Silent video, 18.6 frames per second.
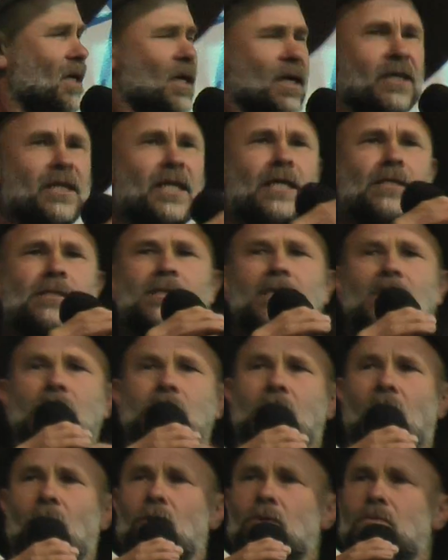And as he
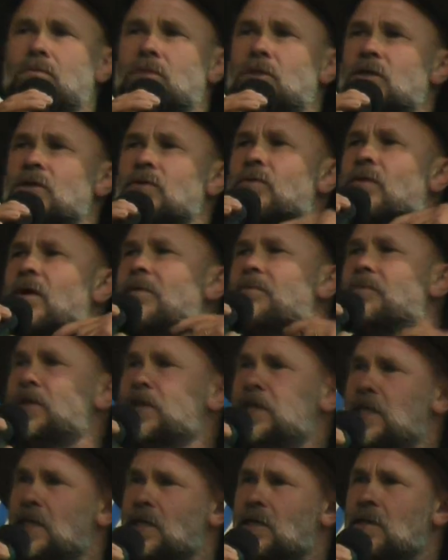soaked and rubbed
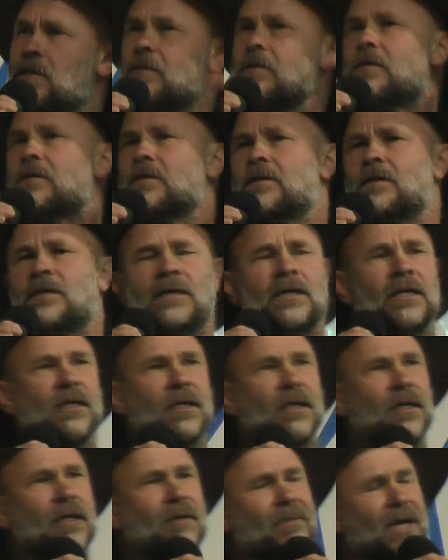it in,
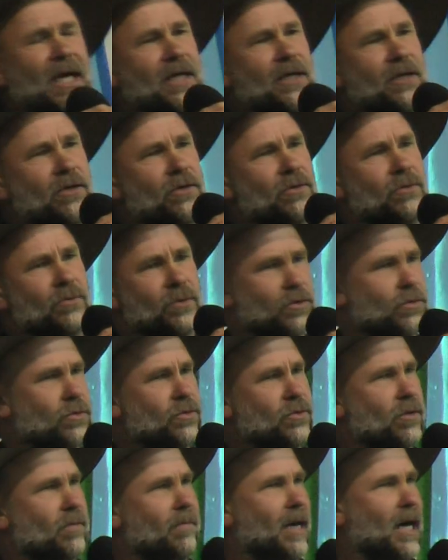he made a rude
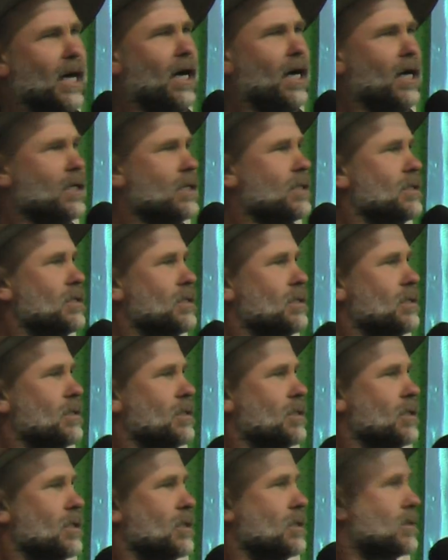remark.
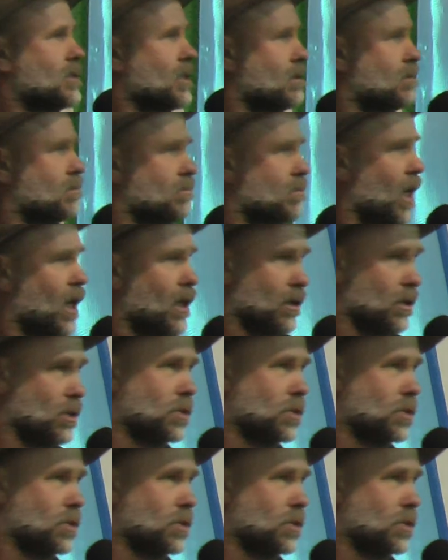He said, "I